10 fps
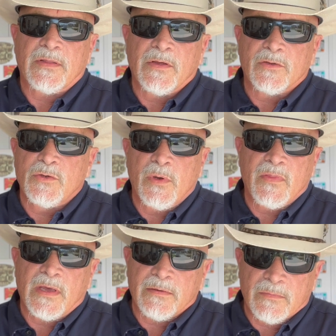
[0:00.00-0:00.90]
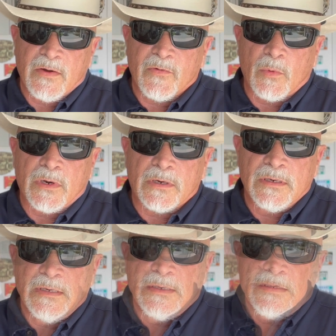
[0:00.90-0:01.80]
they're doing that everywhere.
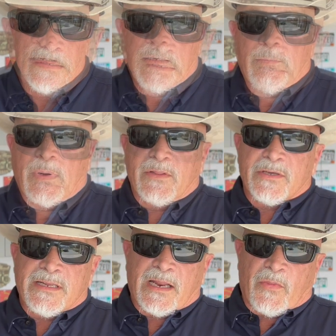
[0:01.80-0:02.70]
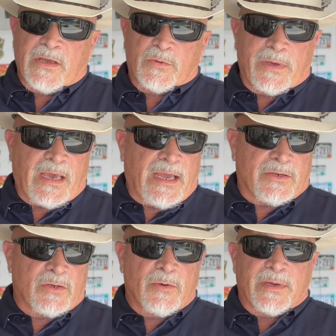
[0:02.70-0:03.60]
But there's a lot of things we can't
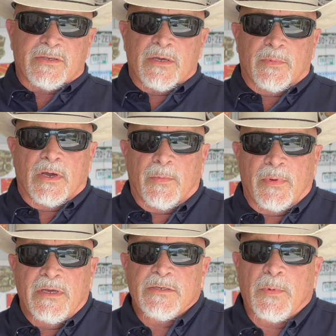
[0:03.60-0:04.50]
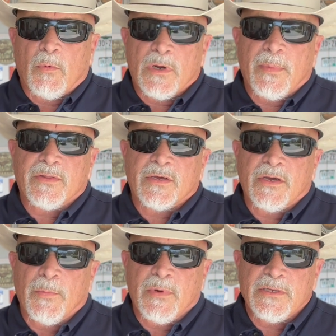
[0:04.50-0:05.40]
do about some companies, but what about the
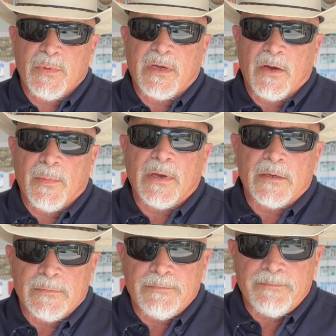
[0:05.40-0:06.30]
companies we care about?